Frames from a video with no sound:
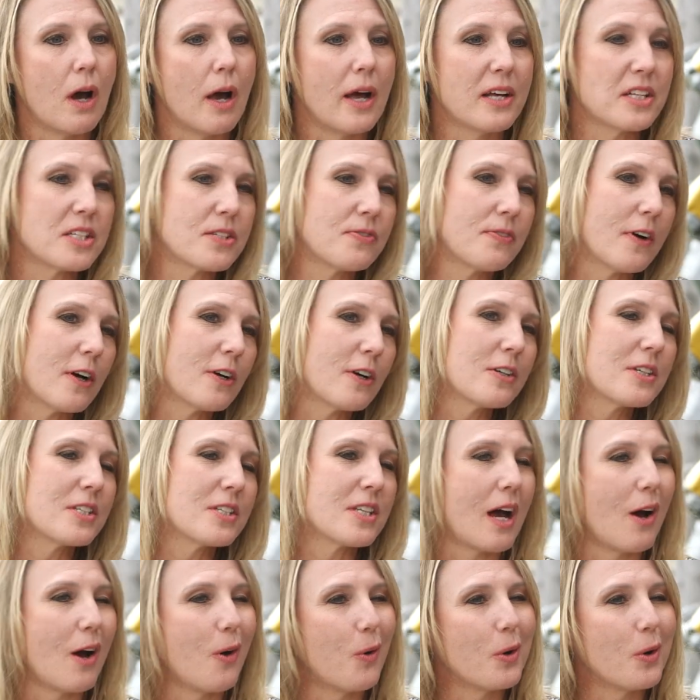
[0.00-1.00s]
as far
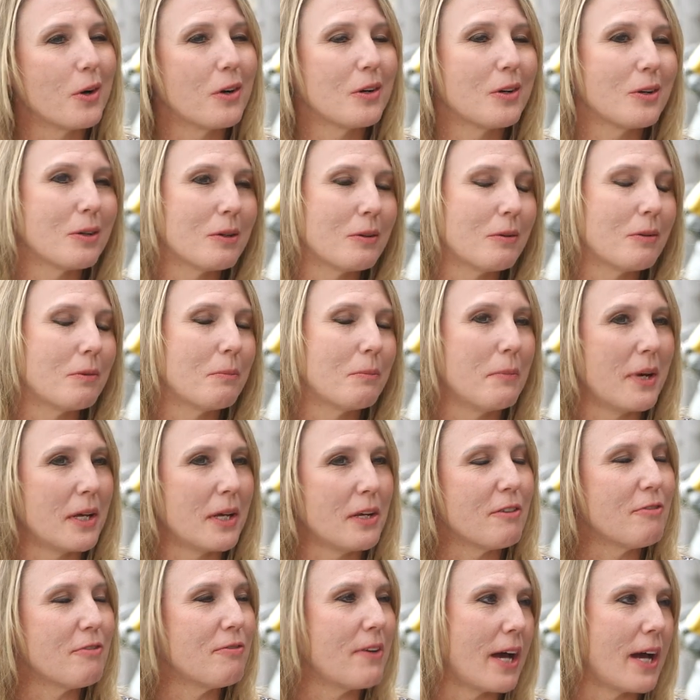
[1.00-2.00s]
as our
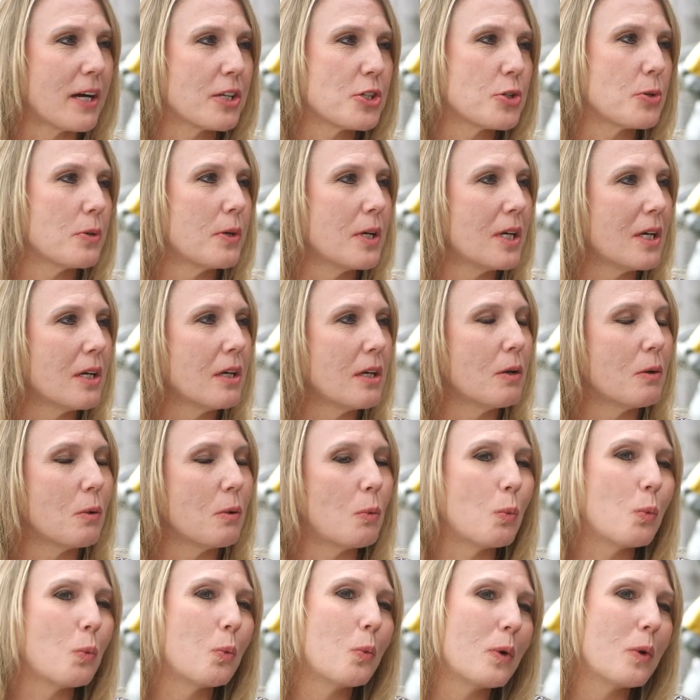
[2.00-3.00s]

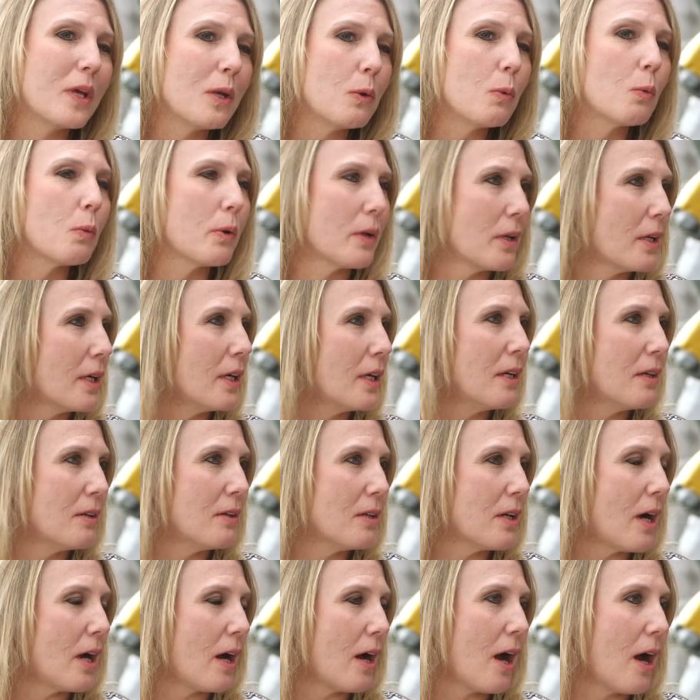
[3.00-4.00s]
manufacturing, we really
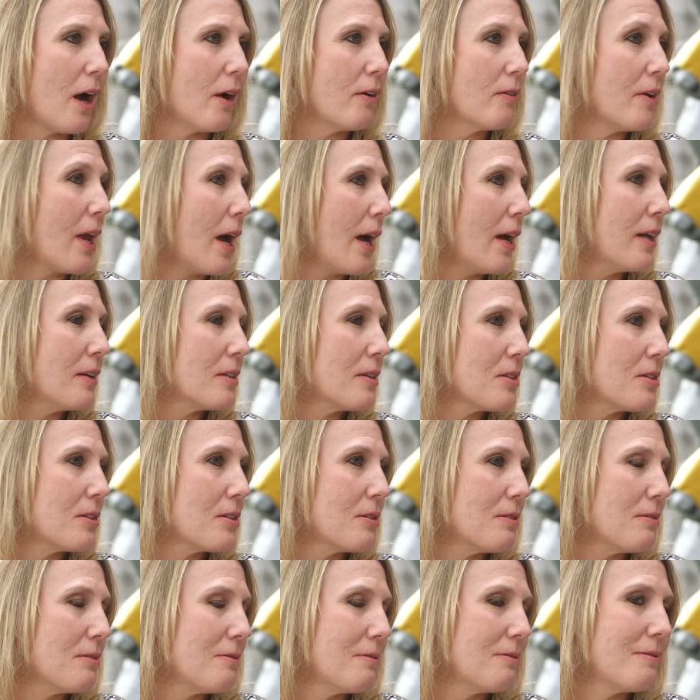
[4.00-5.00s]
are not
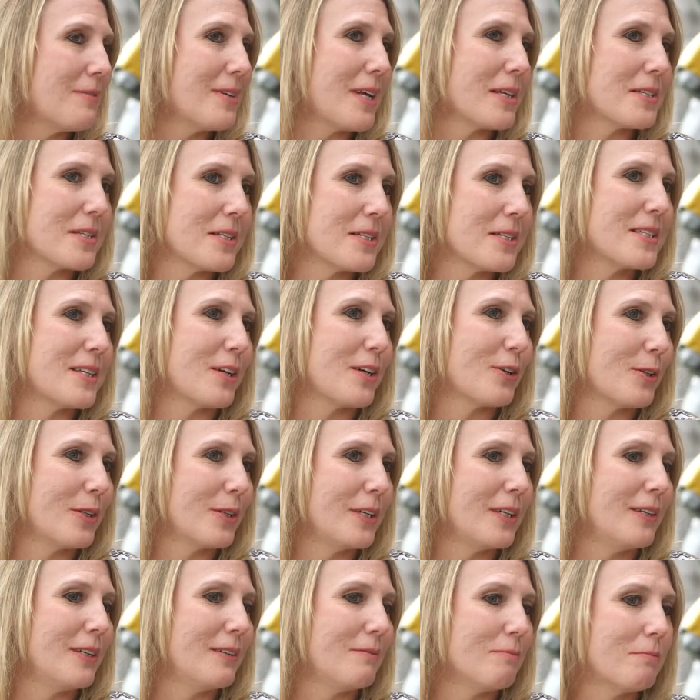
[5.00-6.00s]

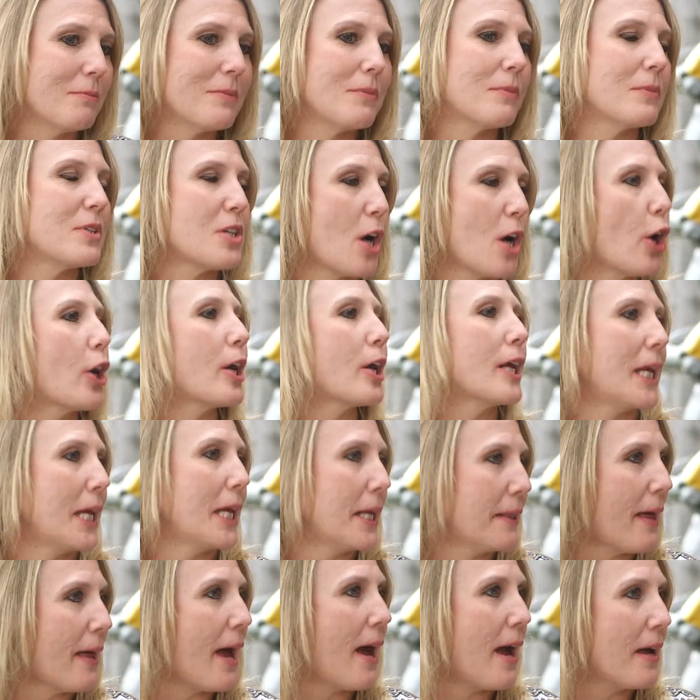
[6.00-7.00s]
necessarily targeting
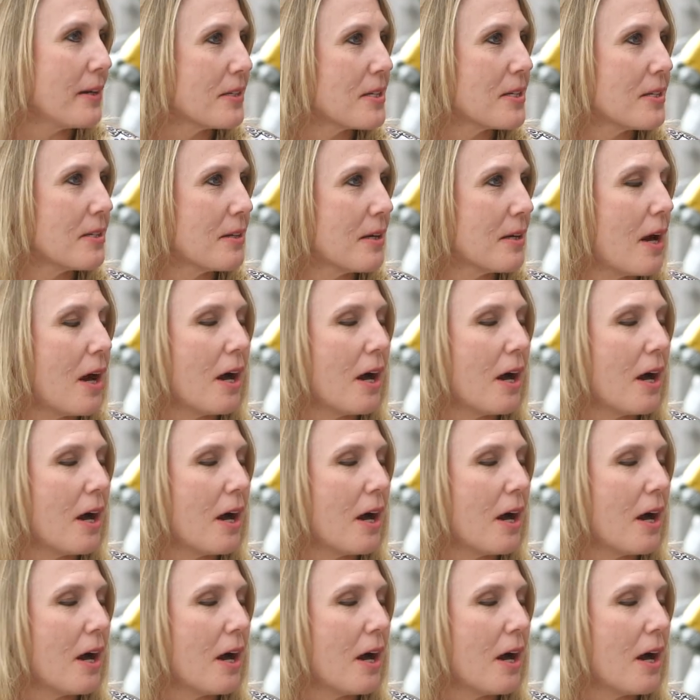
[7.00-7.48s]
that. Right.